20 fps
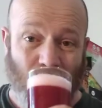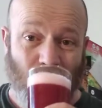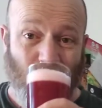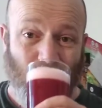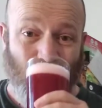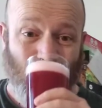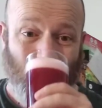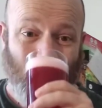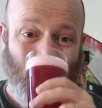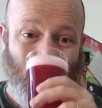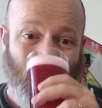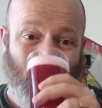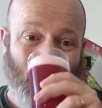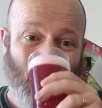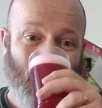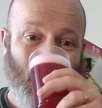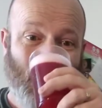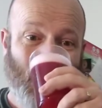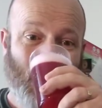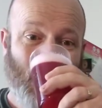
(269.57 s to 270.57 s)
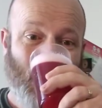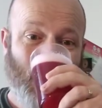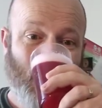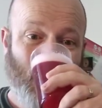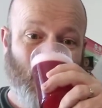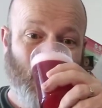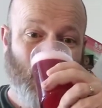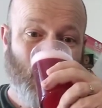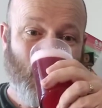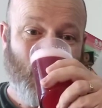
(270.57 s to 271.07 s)

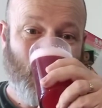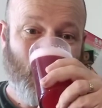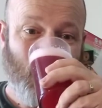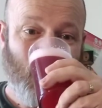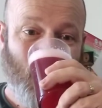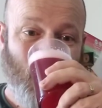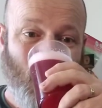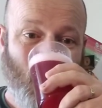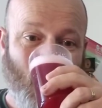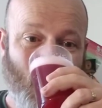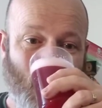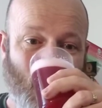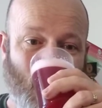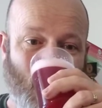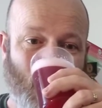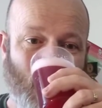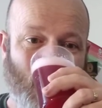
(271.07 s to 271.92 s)
No one is speaking in this clip.